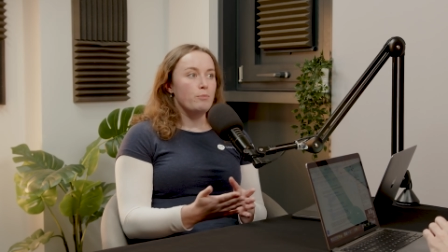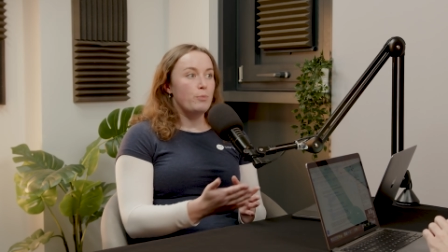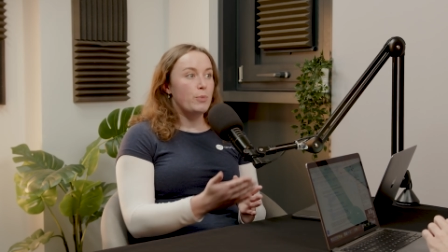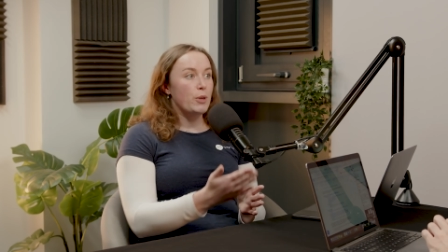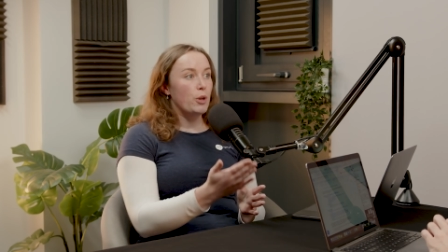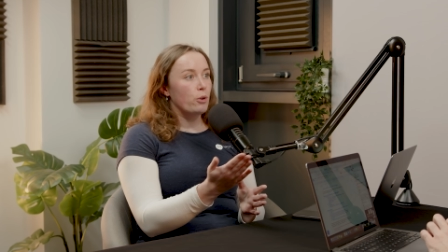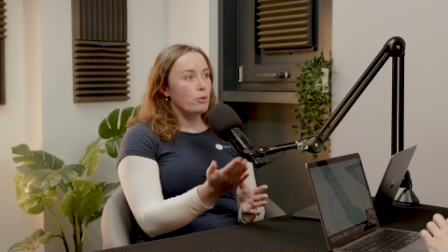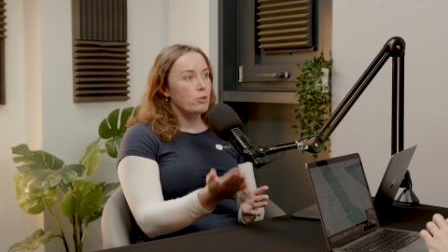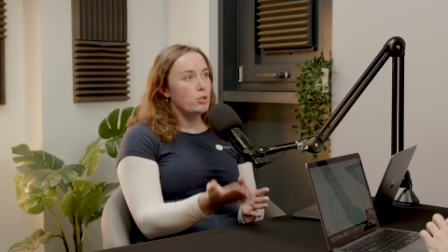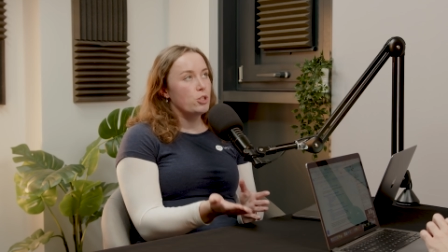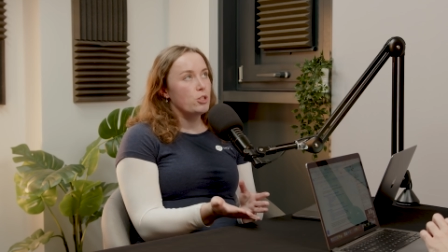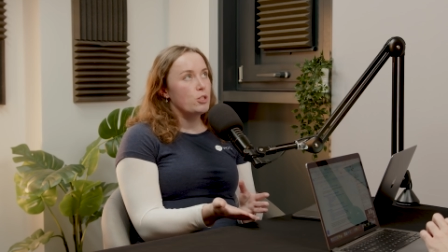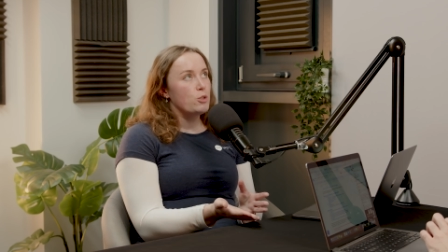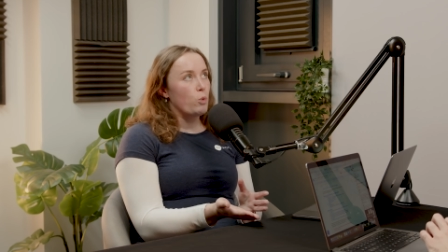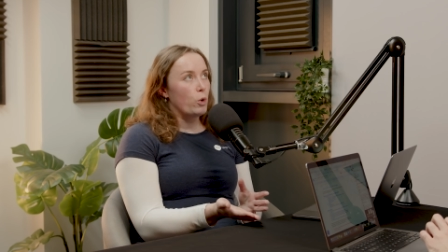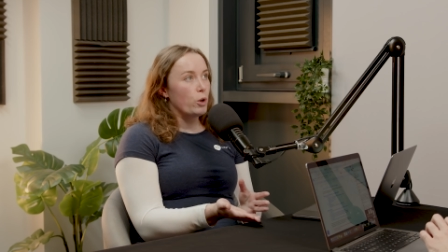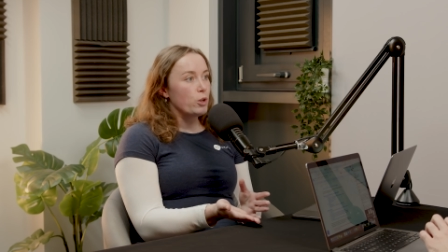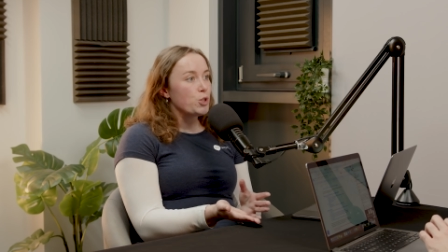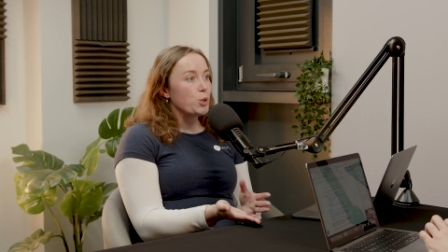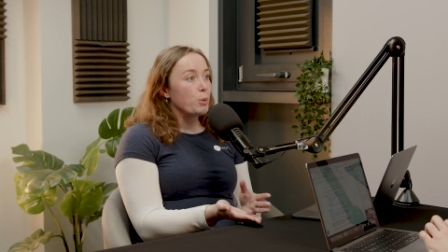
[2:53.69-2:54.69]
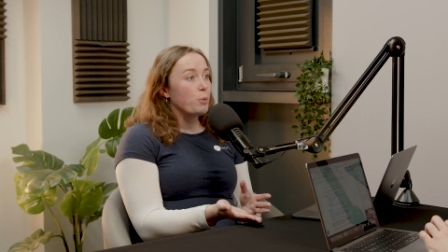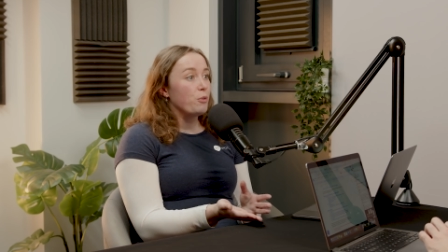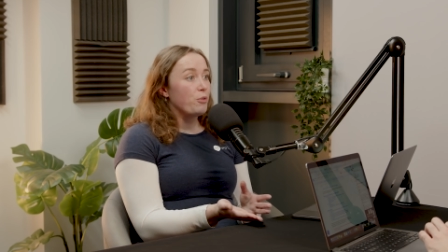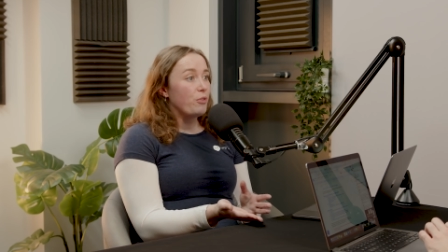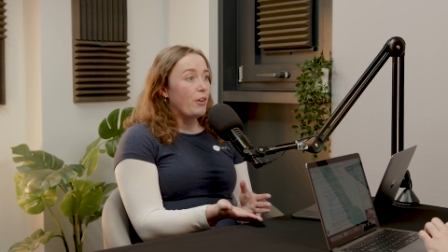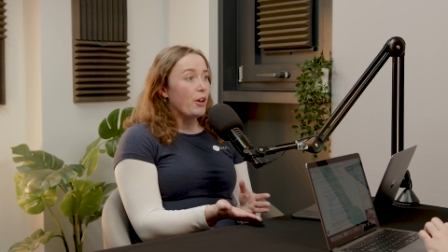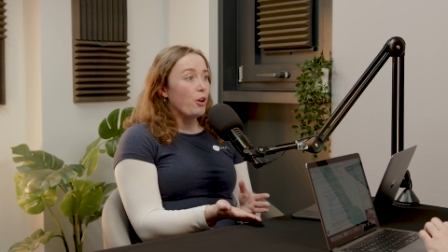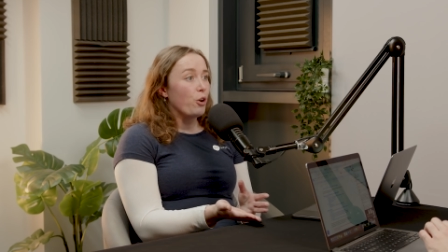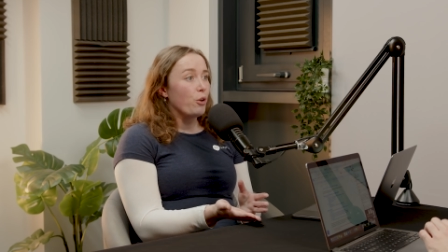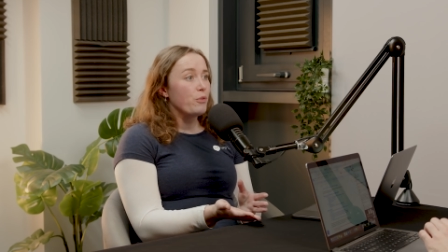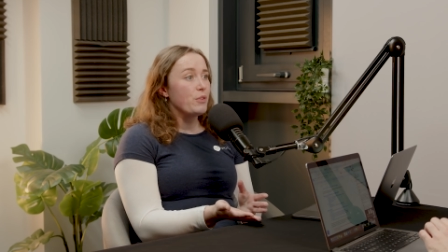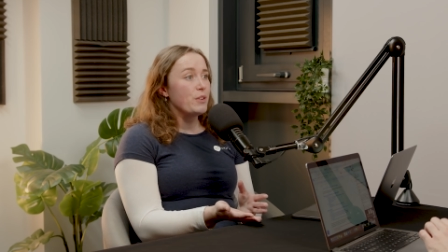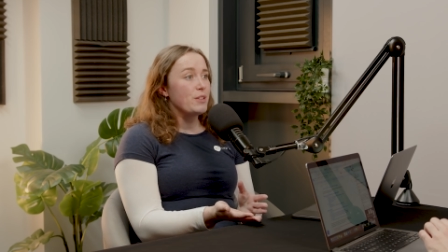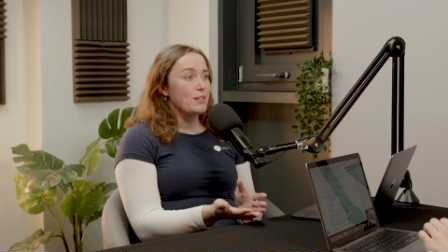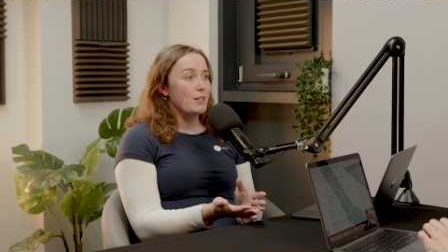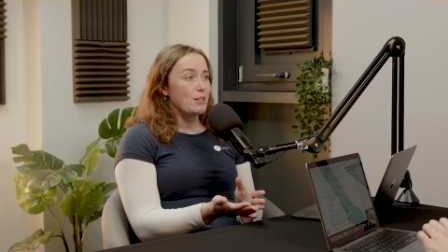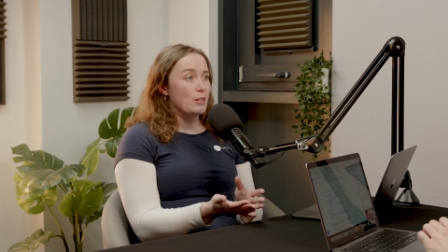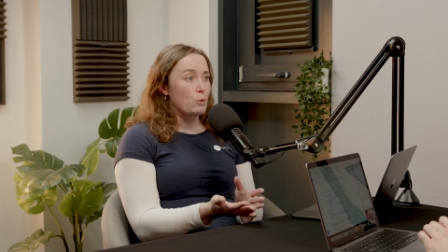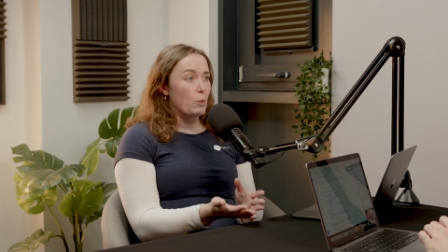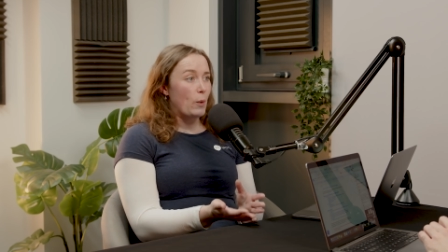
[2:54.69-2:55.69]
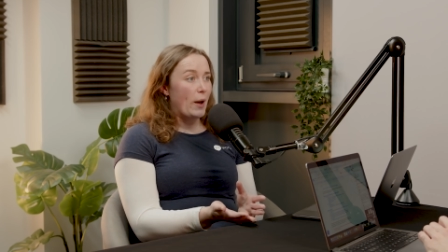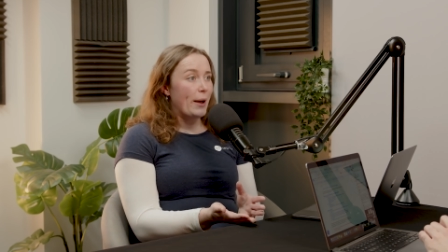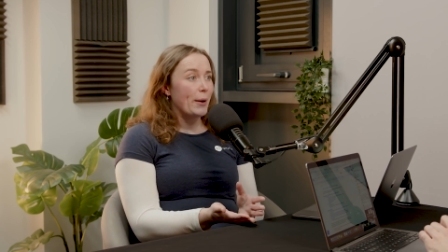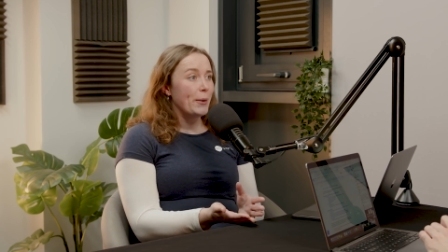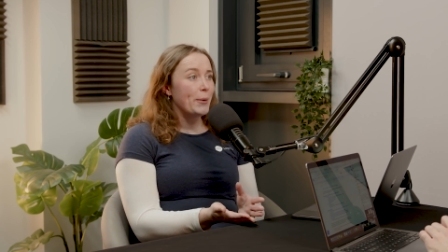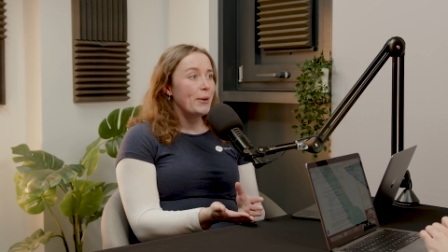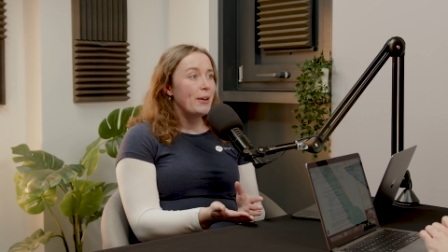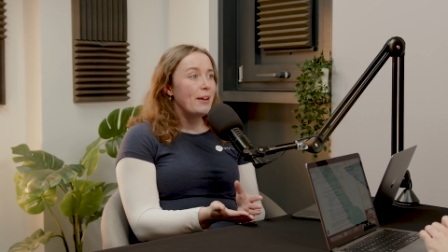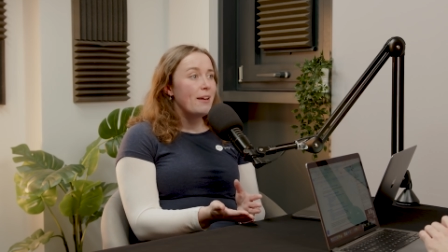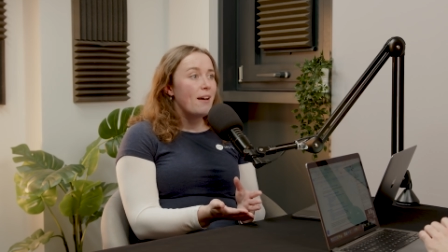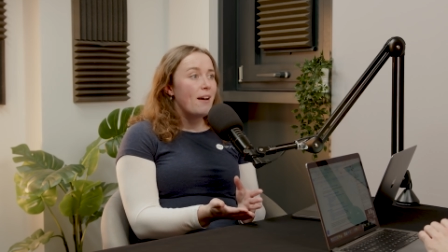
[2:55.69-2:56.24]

Beyond just what Shopify offers as well,